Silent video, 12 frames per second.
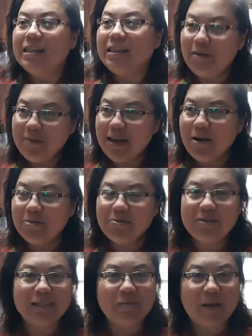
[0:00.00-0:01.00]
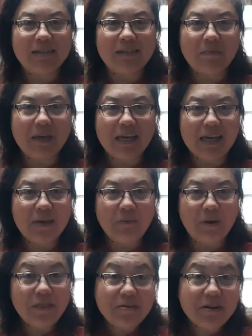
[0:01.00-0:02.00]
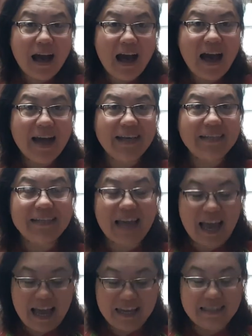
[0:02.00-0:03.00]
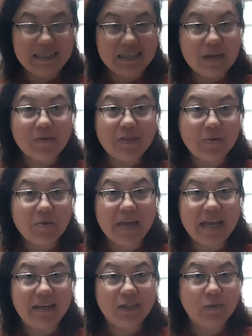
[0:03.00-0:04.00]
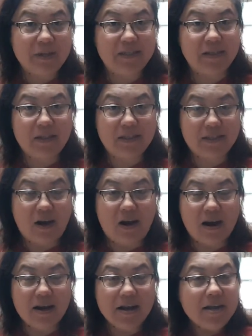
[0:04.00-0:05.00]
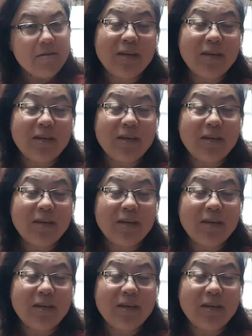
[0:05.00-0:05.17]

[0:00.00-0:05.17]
Let me go through this recipe with you guys and see what the end results are.